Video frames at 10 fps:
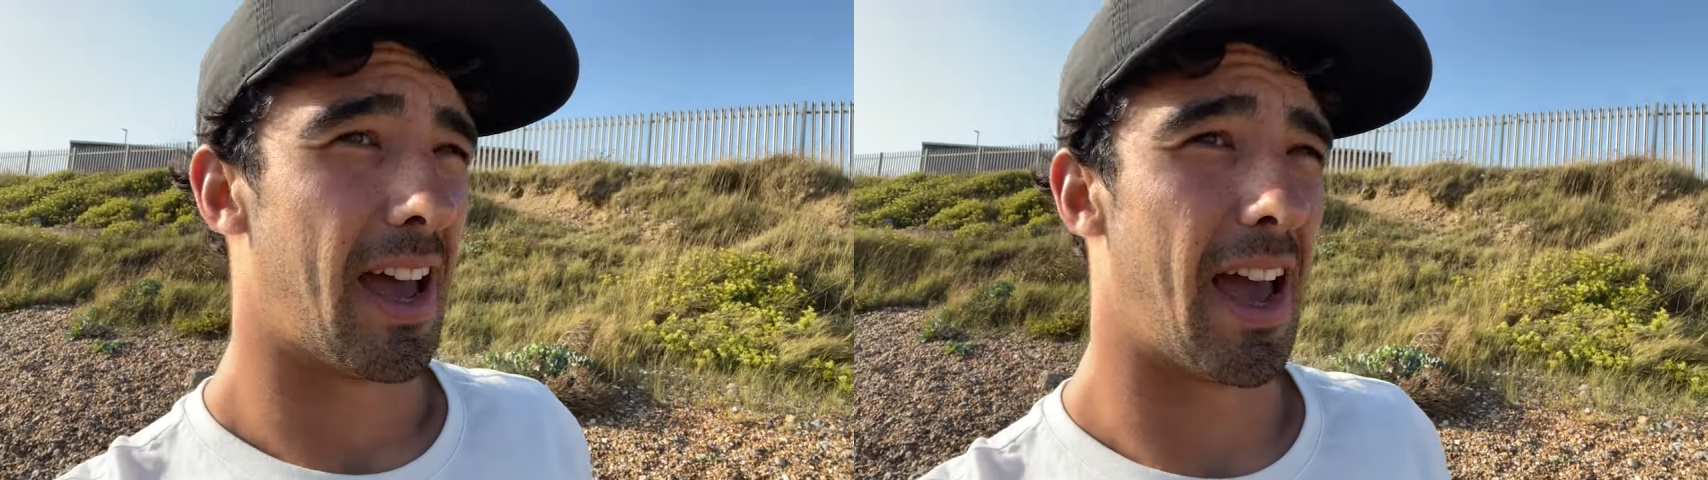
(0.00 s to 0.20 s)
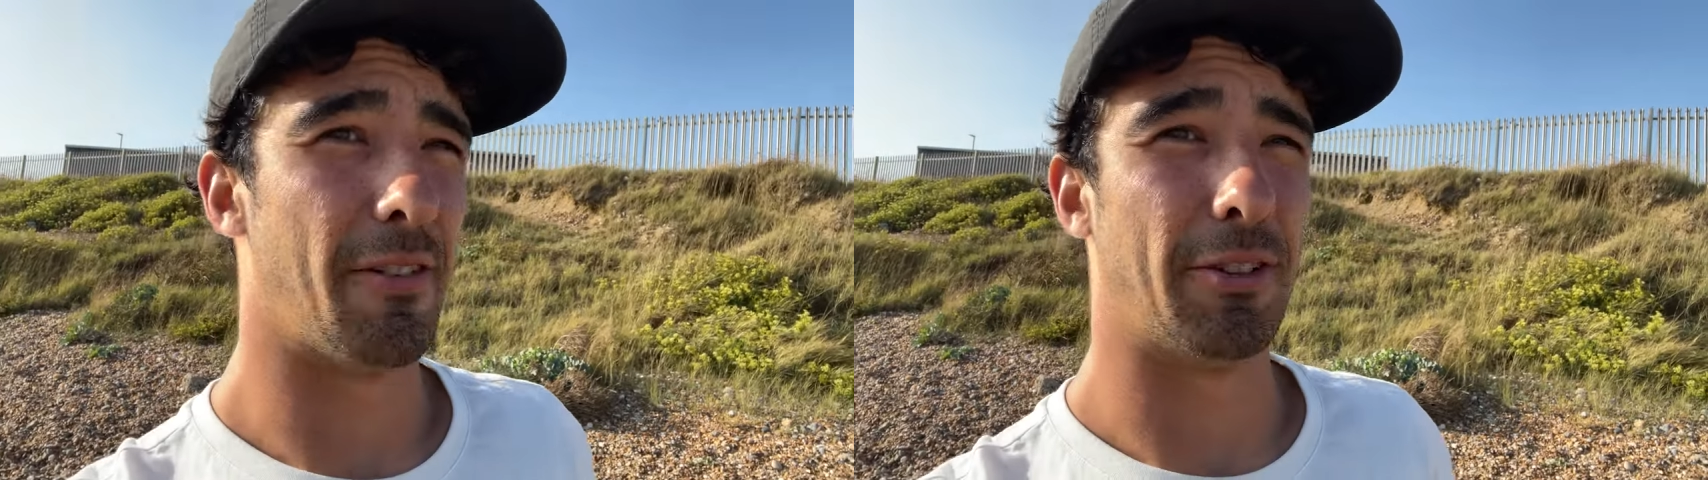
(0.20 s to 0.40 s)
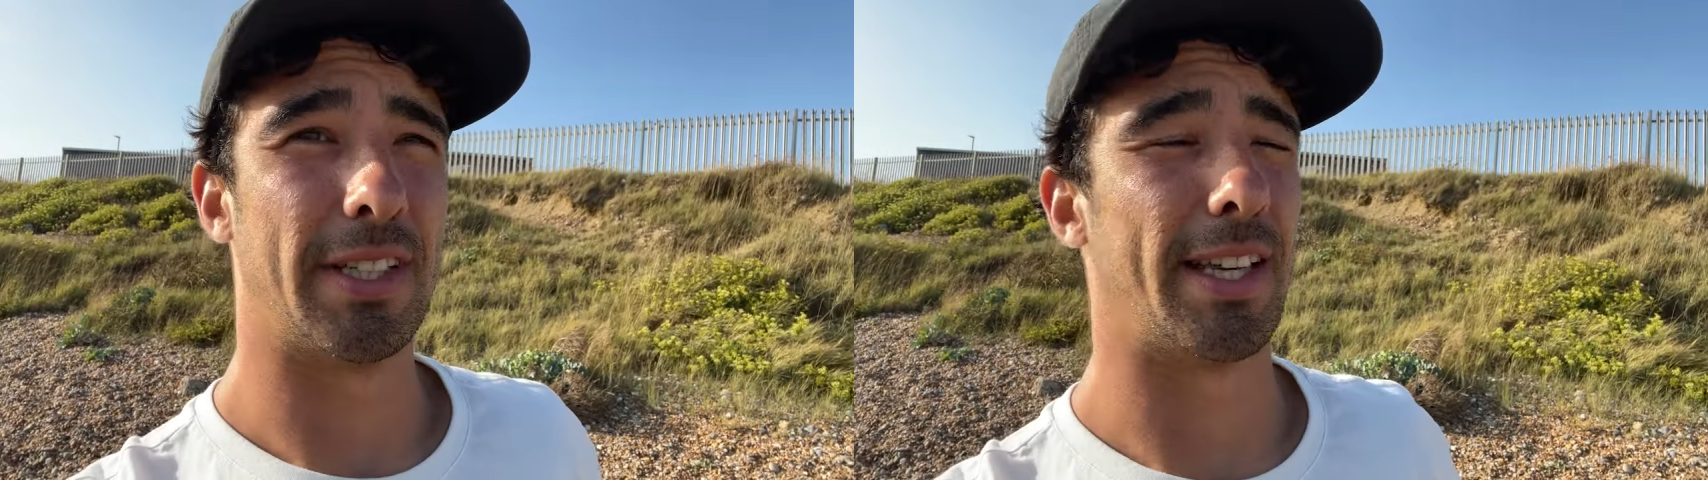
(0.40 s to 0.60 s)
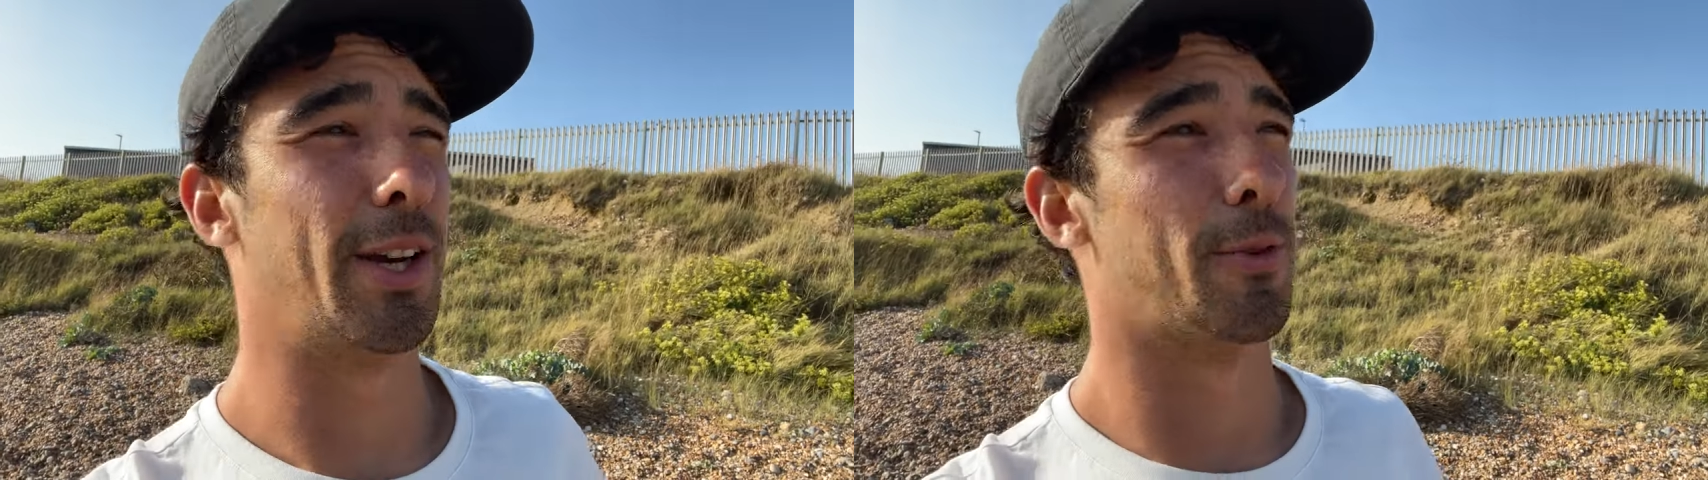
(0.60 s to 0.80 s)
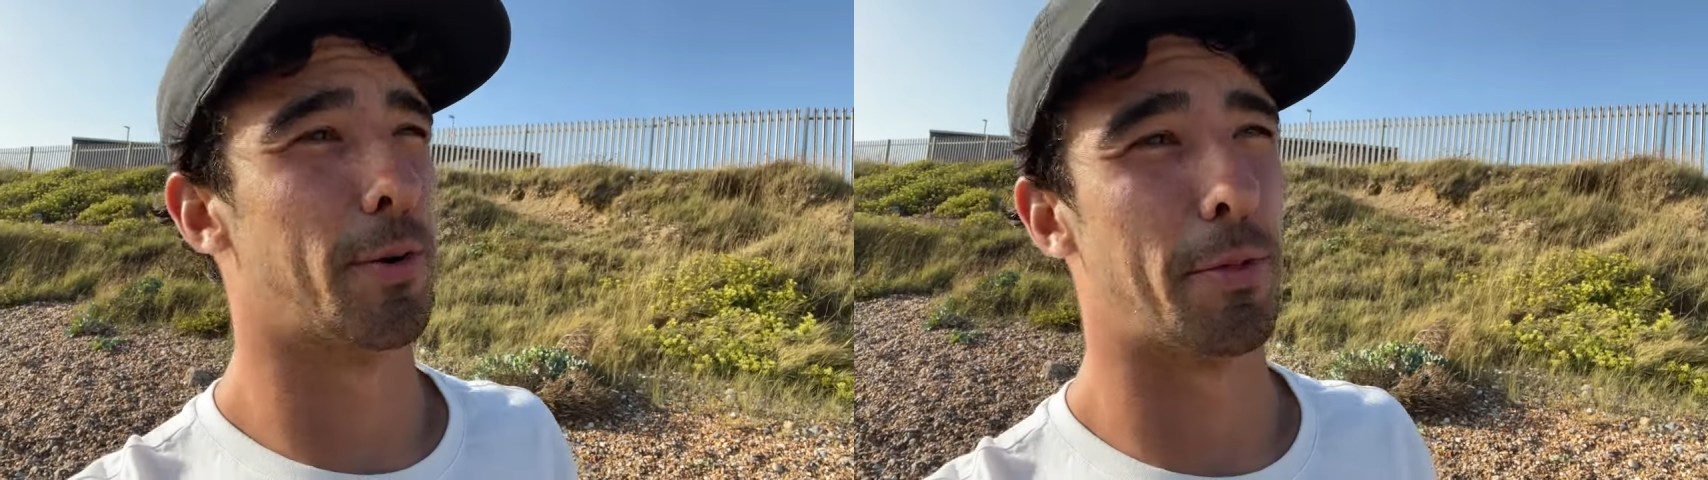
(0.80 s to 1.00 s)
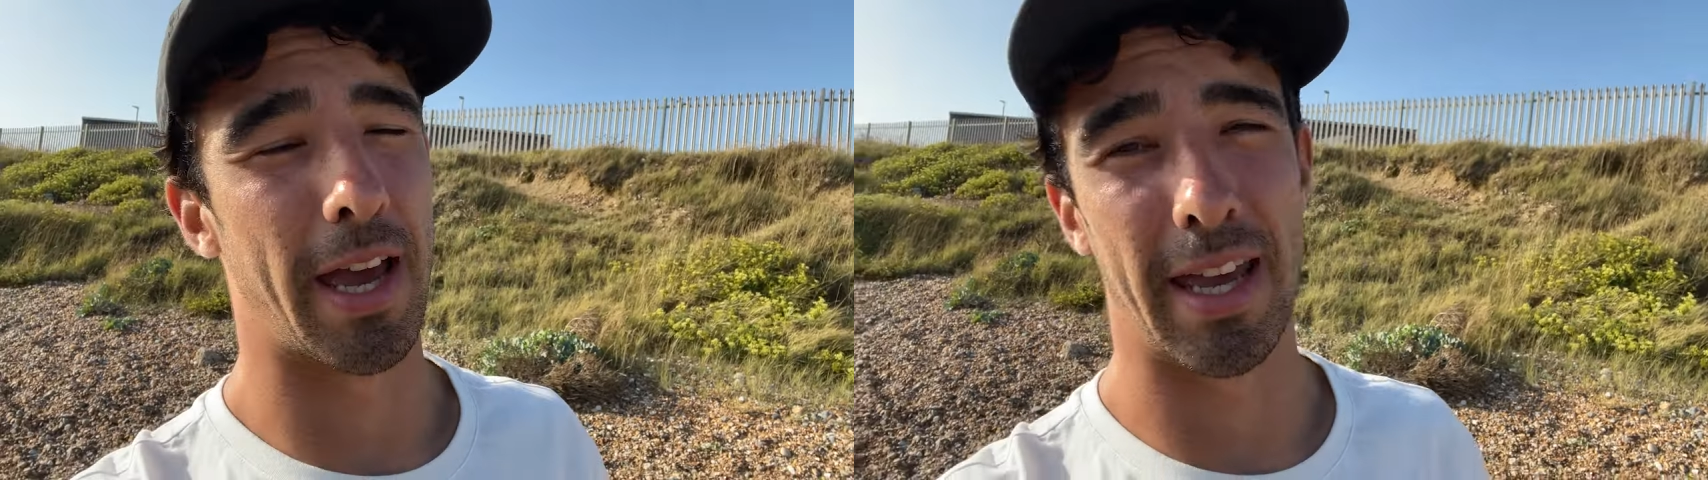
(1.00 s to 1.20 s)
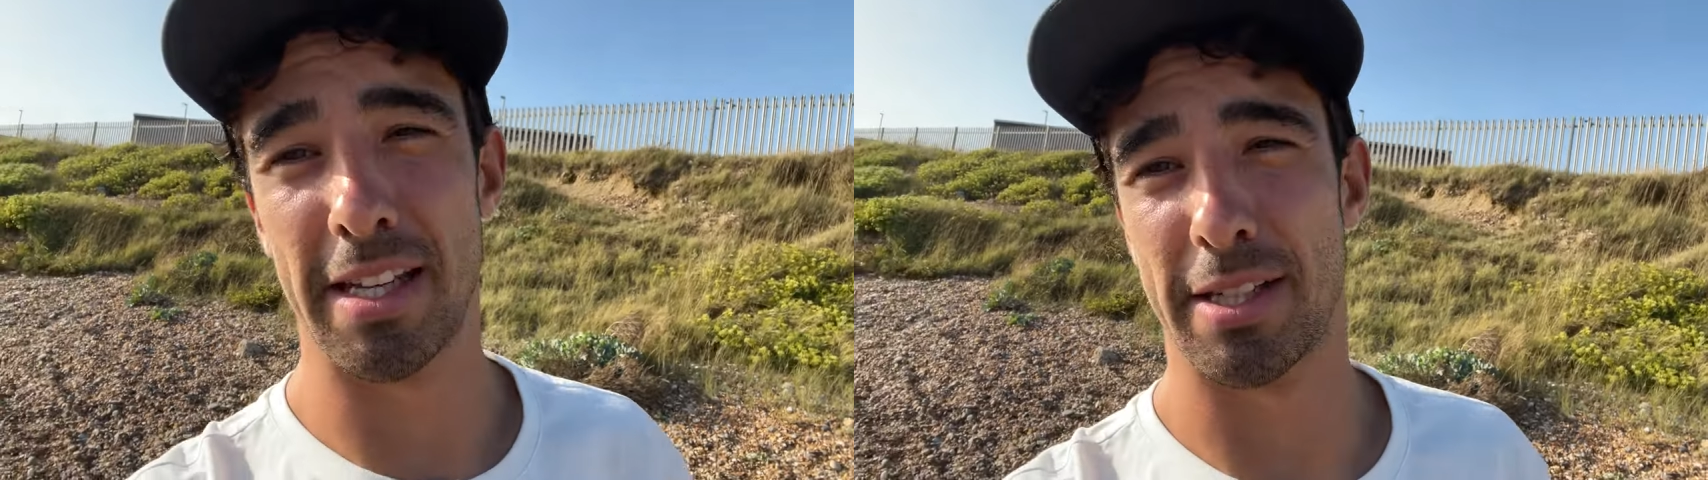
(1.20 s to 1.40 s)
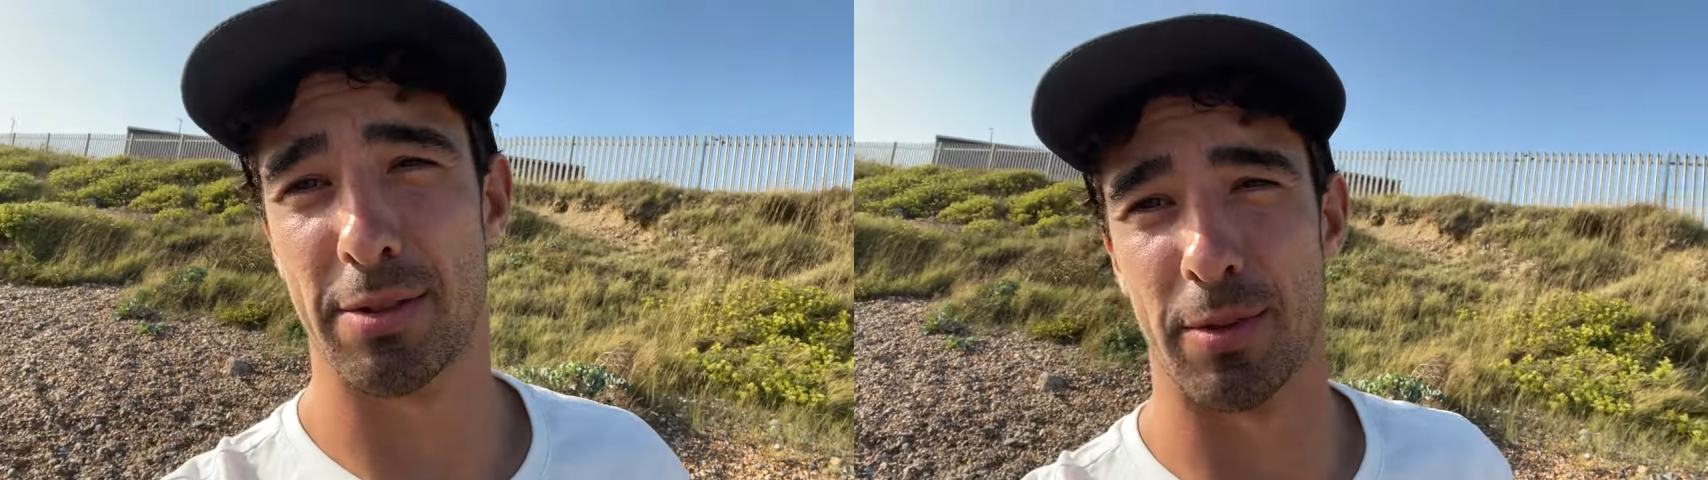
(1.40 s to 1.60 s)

every single one of my heats